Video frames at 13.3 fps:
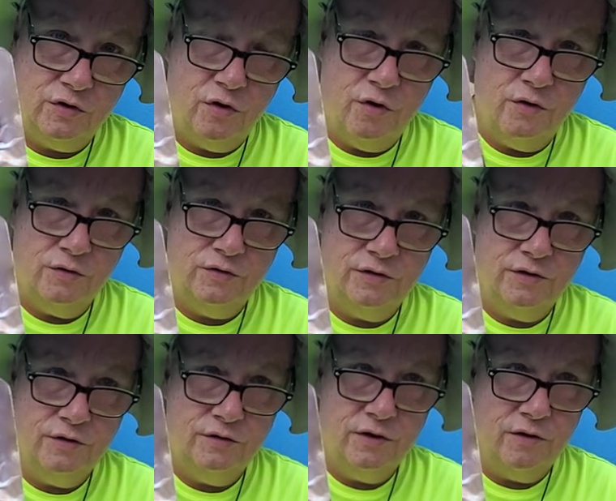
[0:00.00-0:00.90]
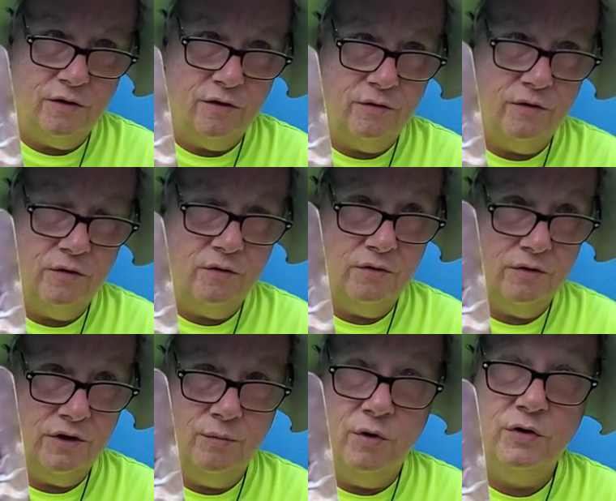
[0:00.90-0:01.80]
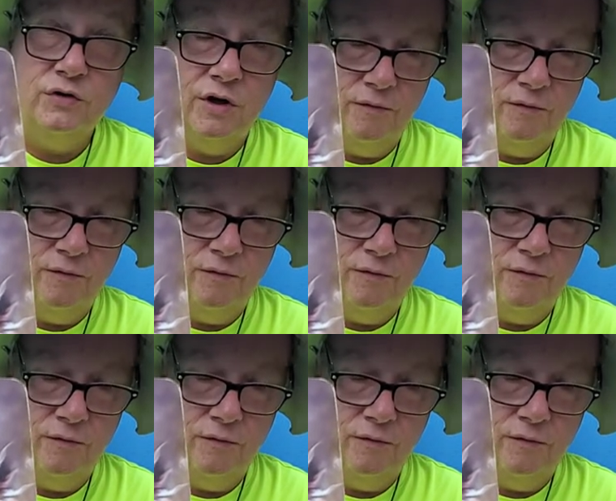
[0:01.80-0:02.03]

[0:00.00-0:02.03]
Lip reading: cards in tarot, no, or the most